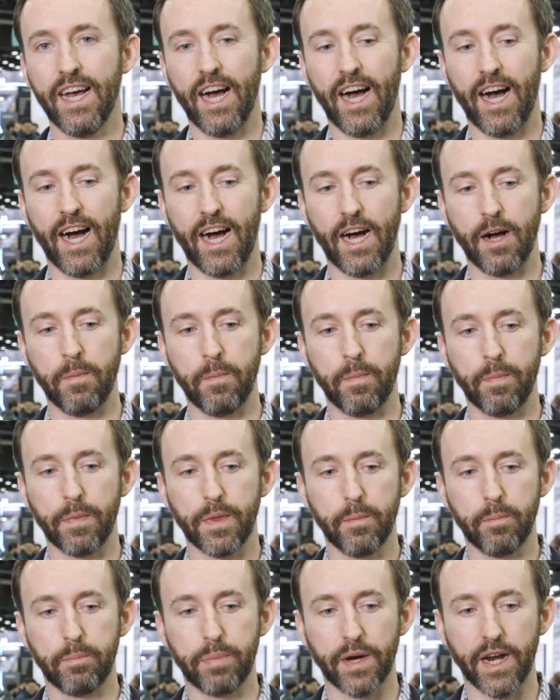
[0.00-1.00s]

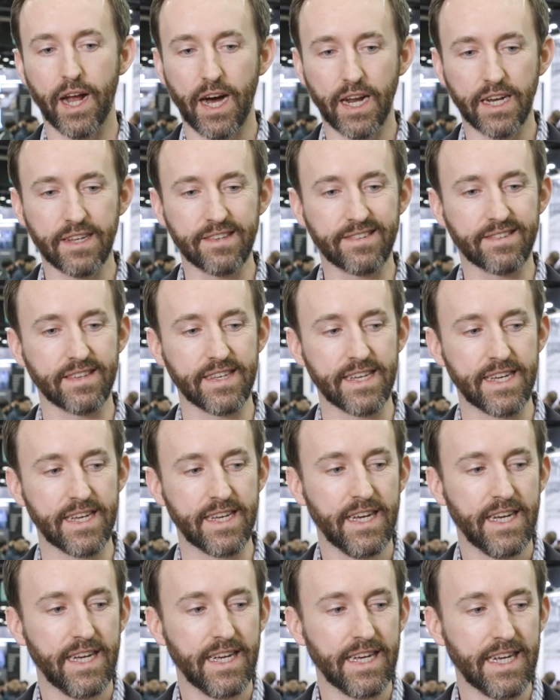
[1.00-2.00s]
But honestly,
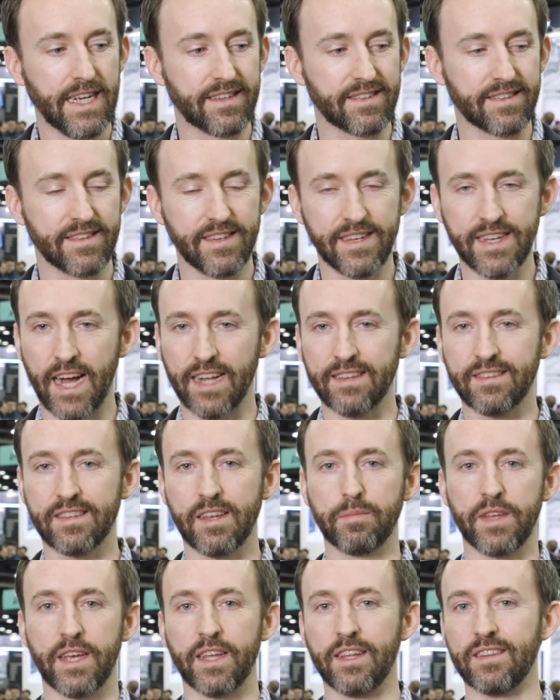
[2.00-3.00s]
it's not
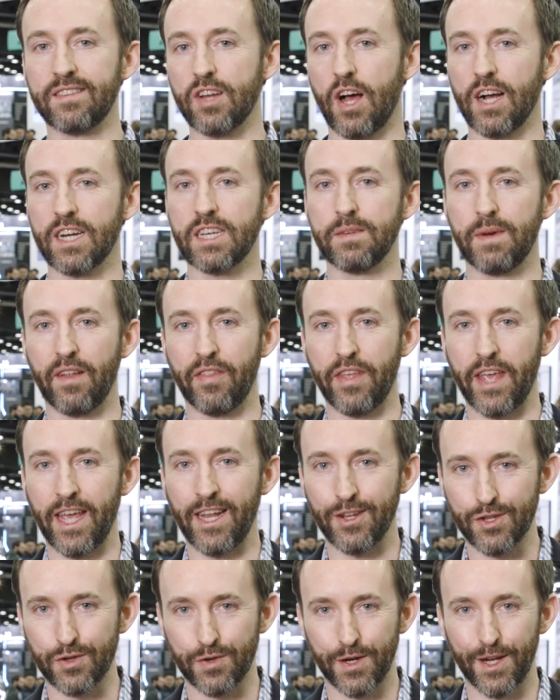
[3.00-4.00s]
something that's talked about in the
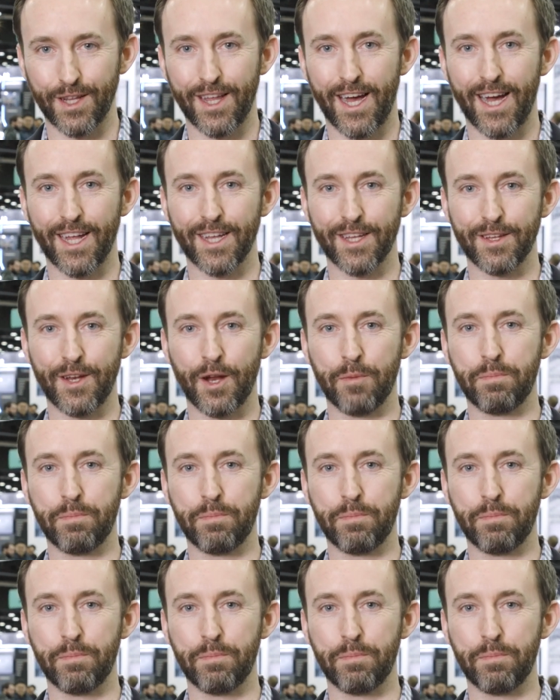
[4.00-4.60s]
industry a lot.